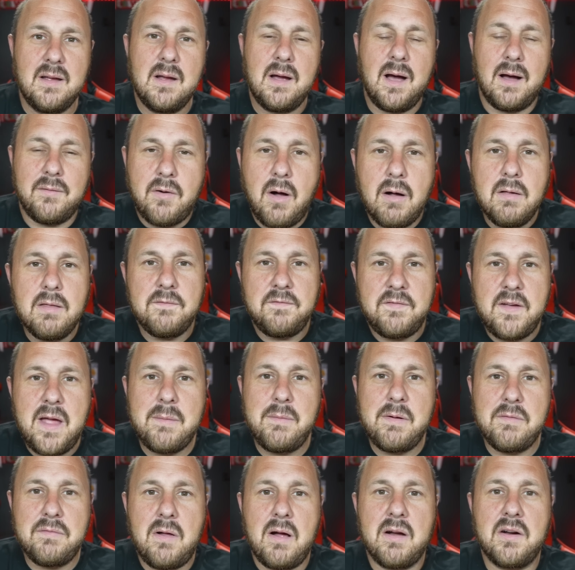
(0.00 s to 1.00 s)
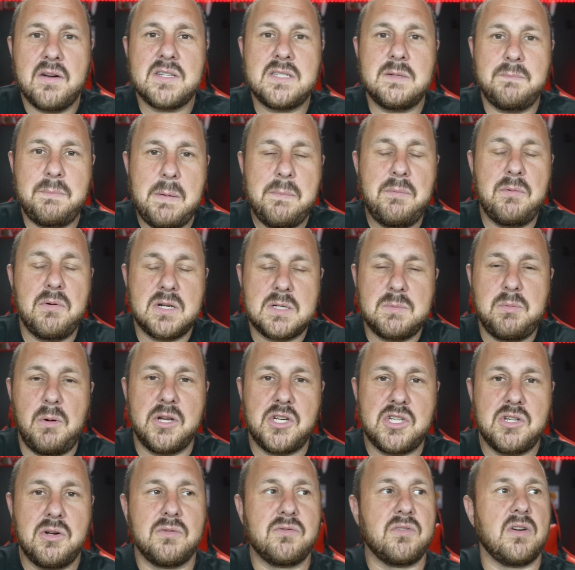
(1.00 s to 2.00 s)
Of all the family vloggers and people who exploit
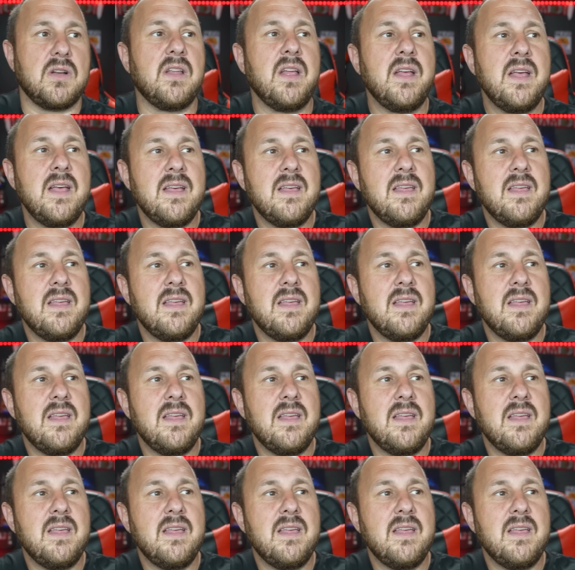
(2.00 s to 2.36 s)
children,